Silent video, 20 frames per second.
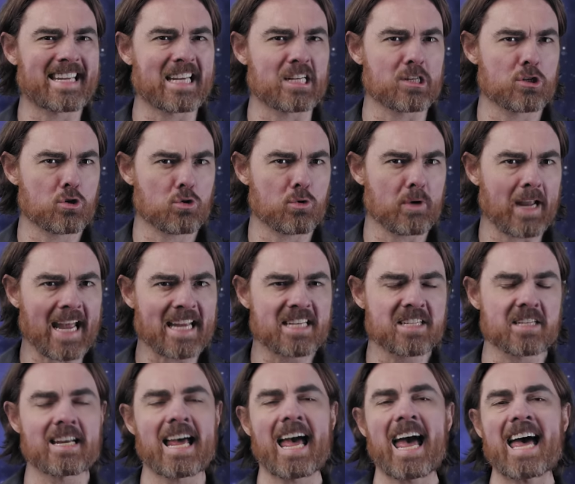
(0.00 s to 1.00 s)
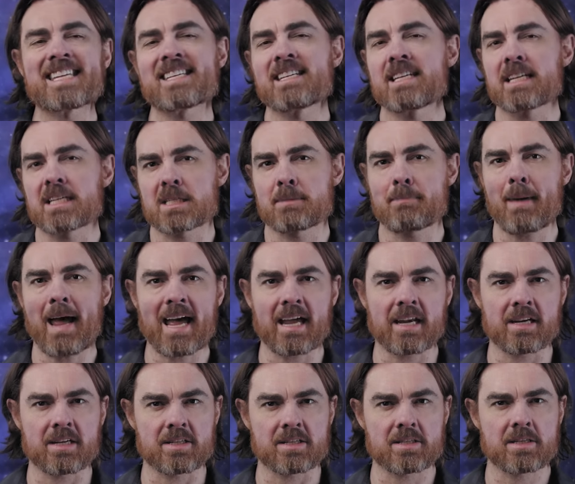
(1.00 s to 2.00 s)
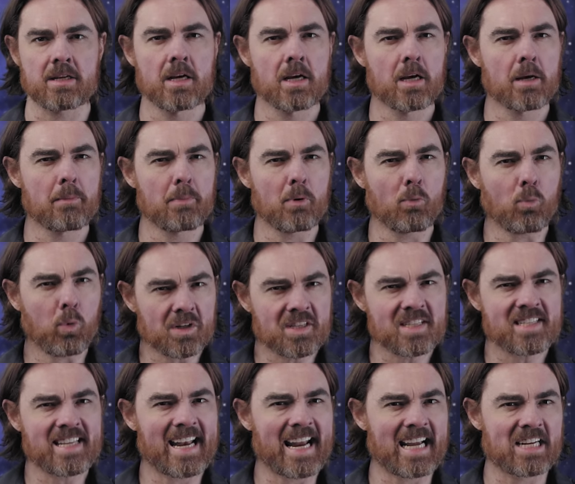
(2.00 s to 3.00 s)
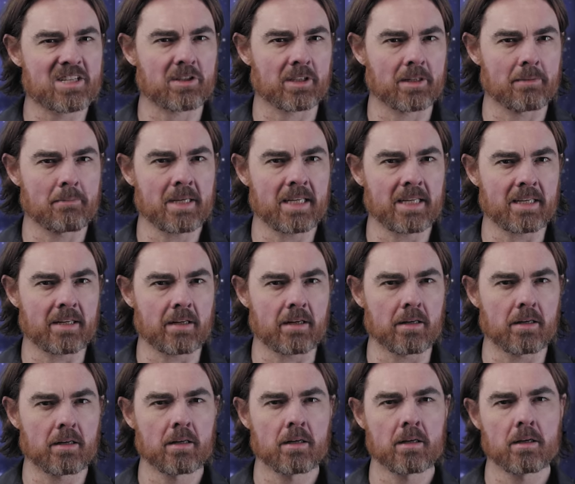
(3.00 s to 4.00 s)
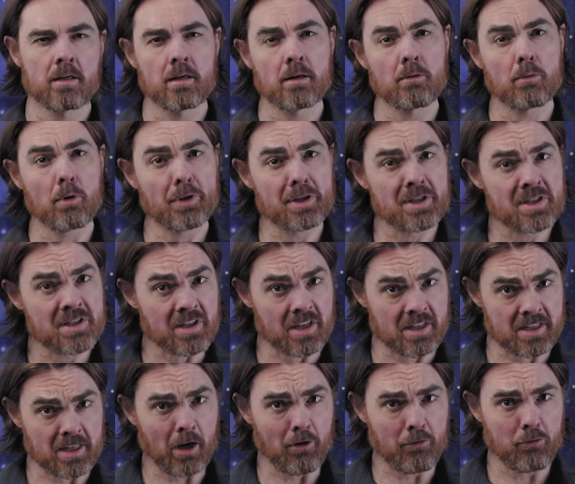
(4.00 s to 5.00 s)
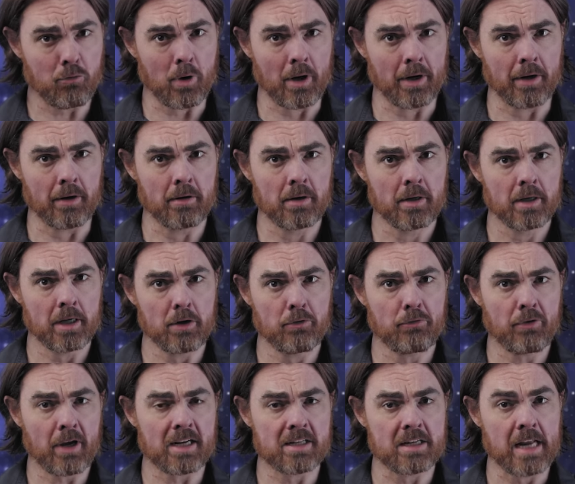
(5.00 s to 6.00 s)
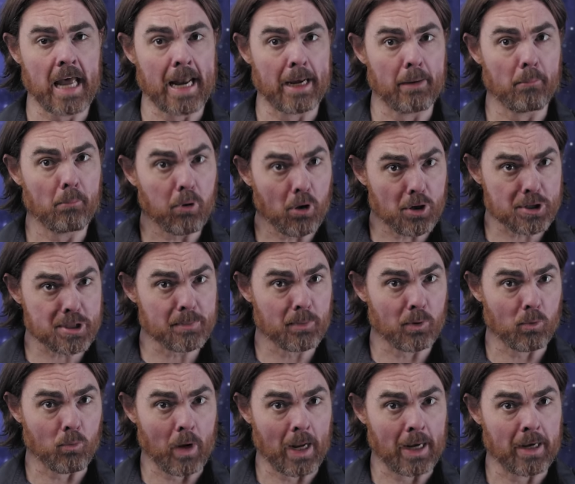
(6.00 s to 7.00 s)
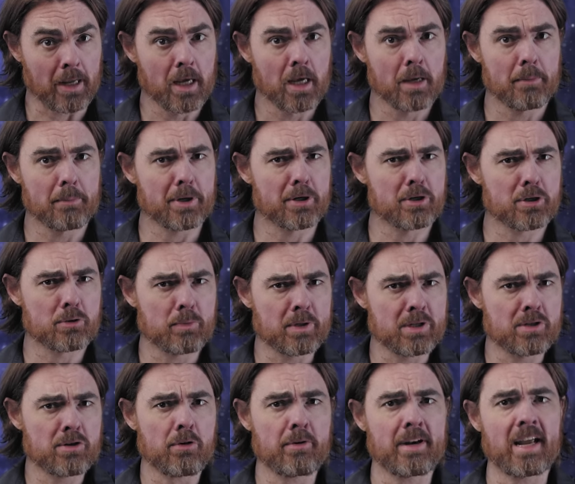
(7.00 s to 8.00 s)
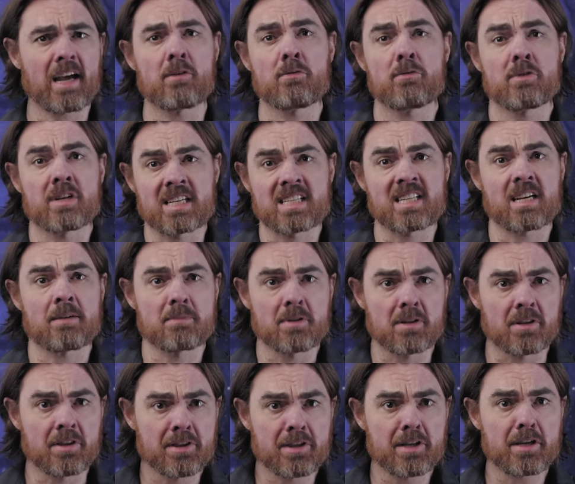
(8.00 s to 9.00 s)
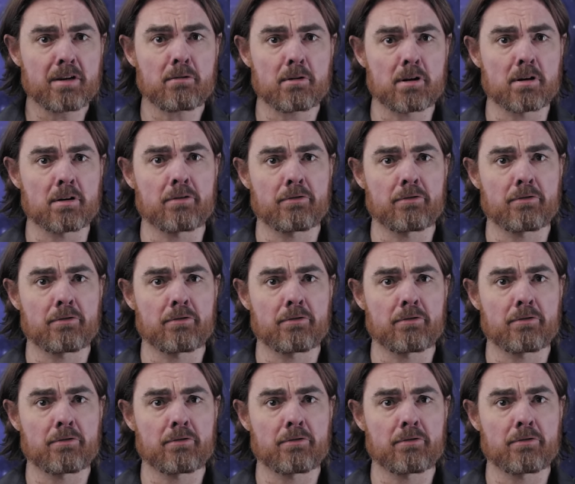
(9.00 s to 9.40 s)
gets created as it expands. But what does that actually mean? Well, this is a tough one. In fact, an impossible one because we don't have an accepted theory